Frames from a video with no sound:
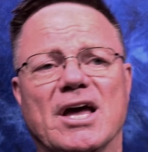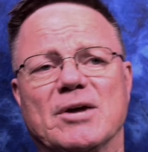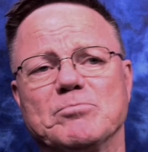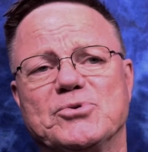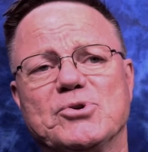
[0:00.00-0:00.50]

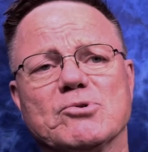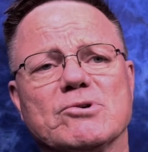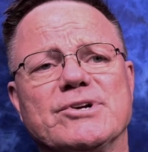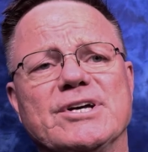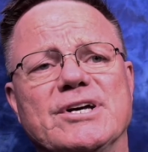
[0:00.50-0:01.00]
and
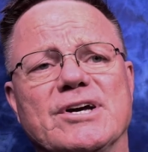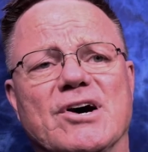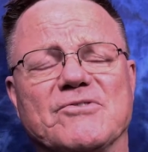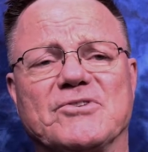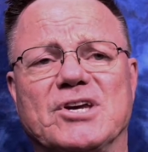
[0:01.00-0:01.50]
purity
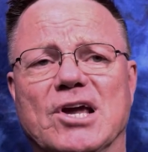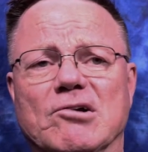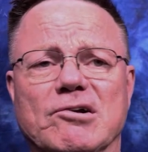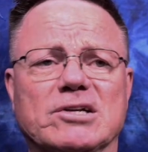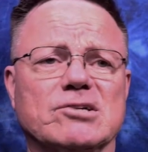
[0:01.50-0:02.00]
of
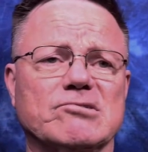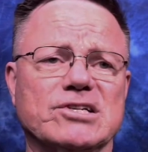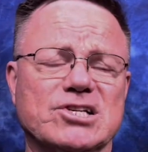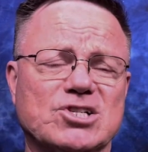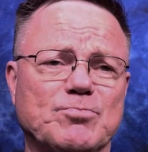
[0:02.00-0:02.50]
character
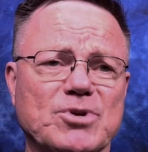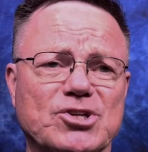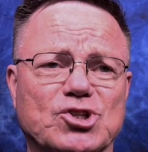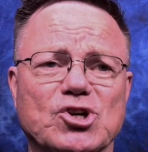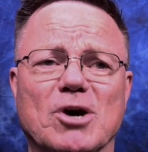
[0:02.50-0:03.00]
and speech